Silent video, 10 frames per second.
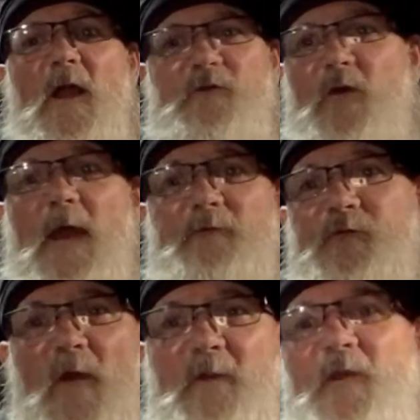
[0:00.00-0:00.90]
So that's
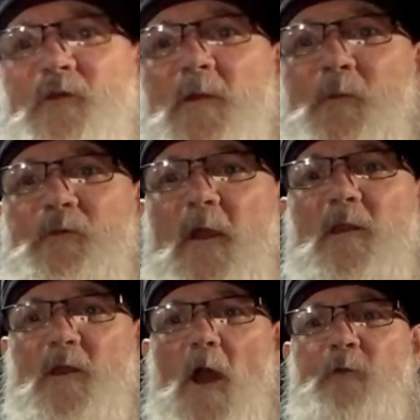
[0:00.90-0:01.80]
76% of
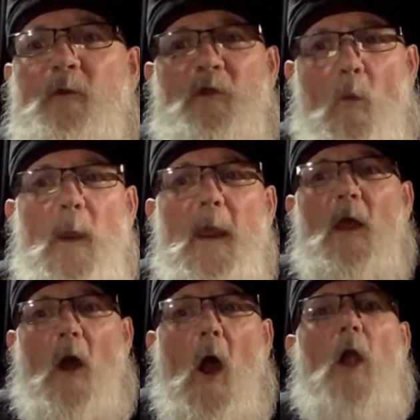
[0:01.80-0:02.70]
the country that
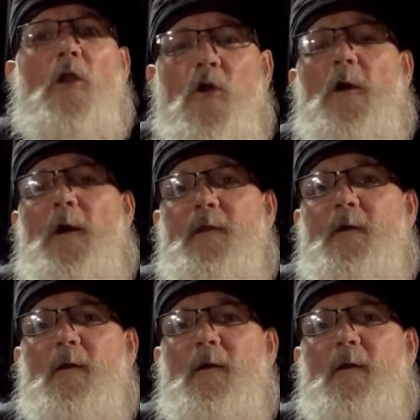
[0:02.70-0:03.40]
we are good.